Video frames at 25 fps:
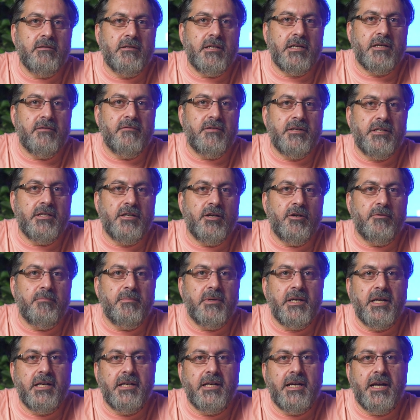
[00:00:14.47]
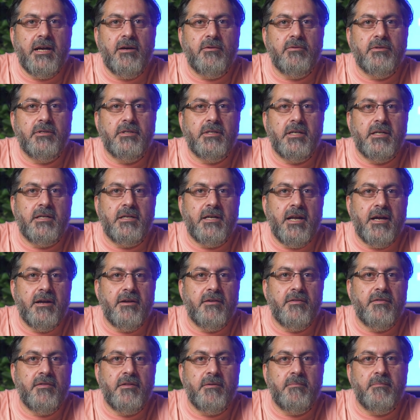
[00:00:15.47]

like video play count and length